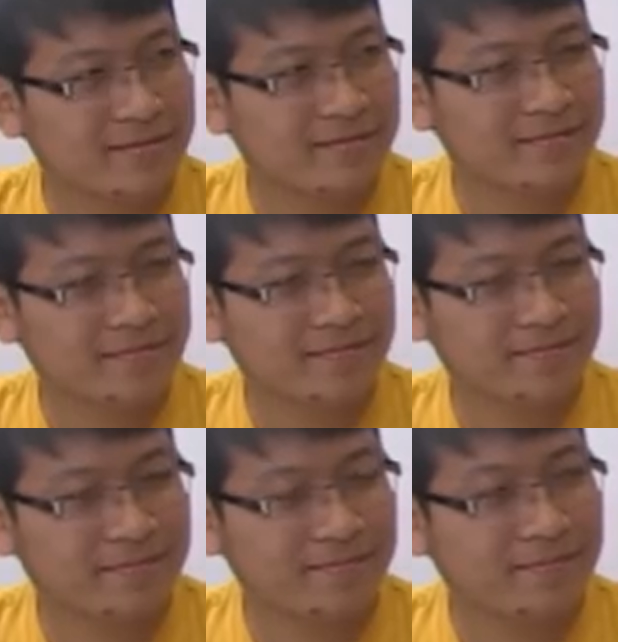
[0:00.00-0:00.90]

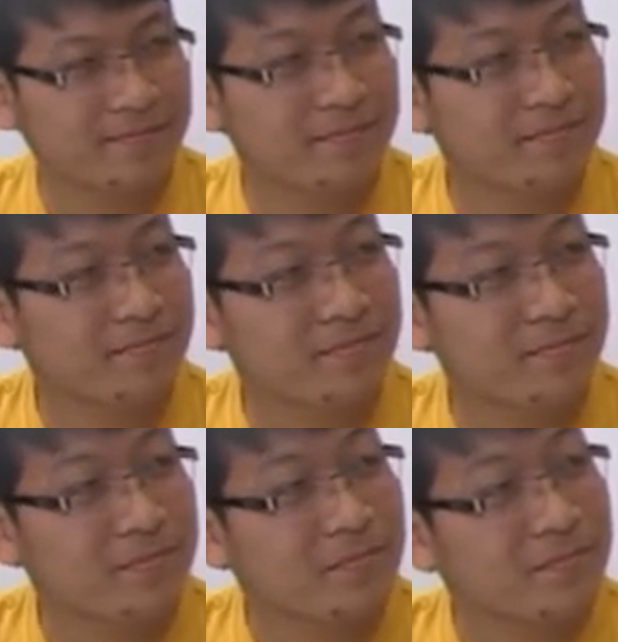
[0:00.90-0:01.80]

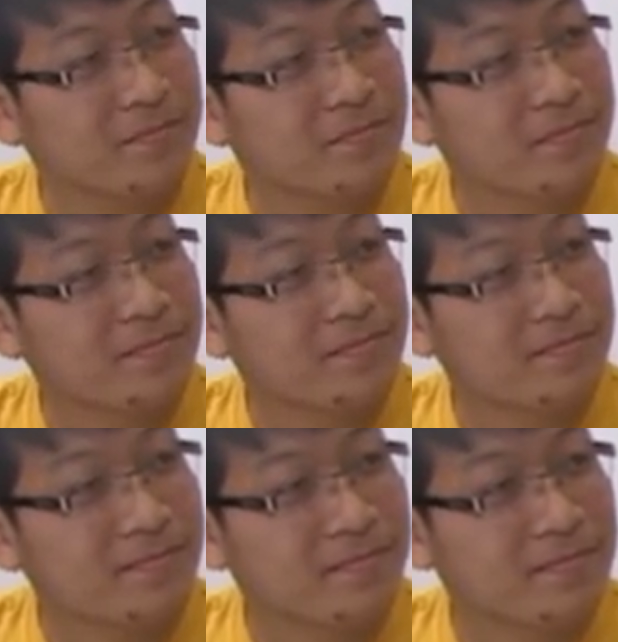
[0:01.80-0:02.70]

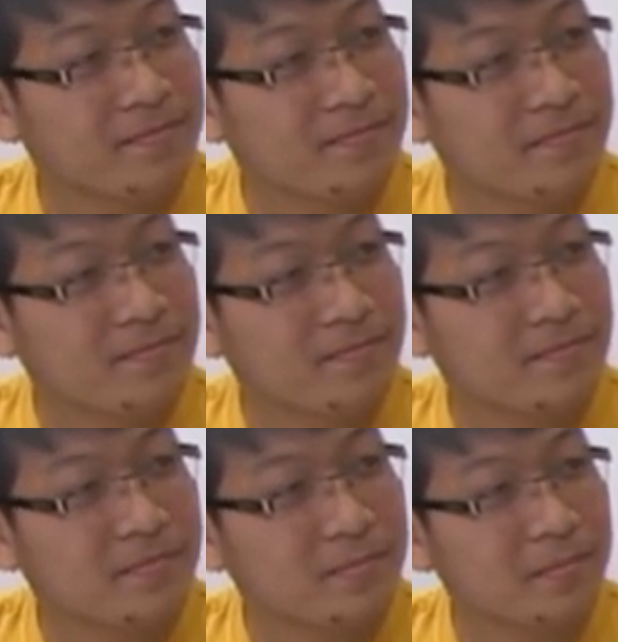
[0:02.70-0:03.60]

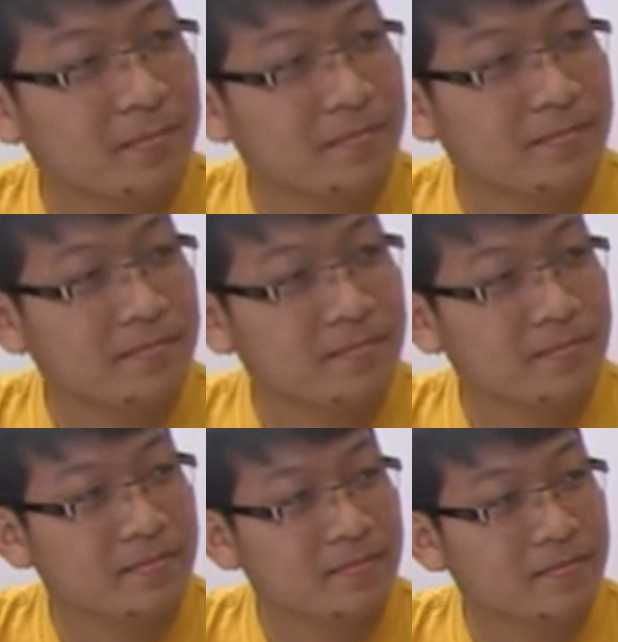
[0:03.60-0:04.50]

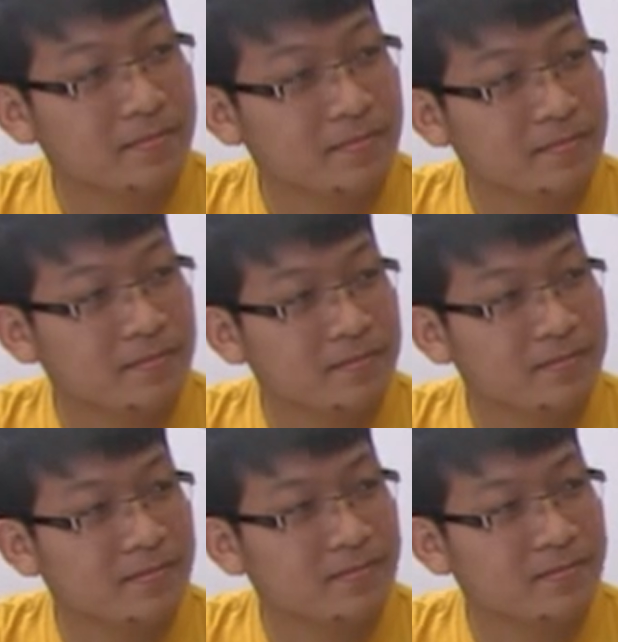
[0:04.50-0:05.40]

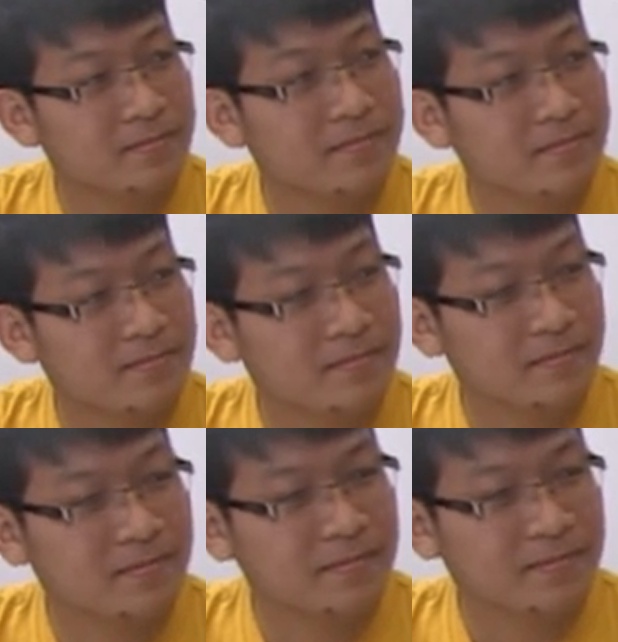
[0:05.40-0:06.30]

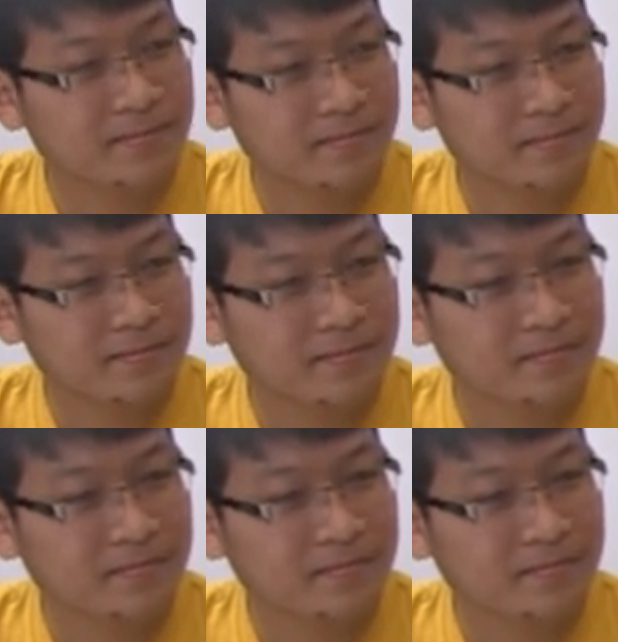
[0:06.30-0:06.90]
(not speaking)